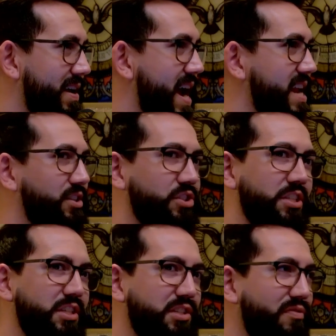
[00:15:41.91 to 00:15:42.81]
And it's
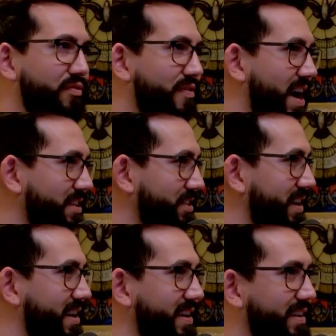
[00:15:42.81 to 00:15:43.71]
just this
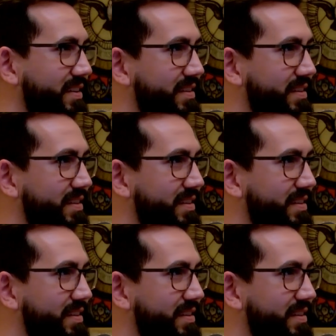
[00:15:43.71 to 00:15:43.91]
fascinating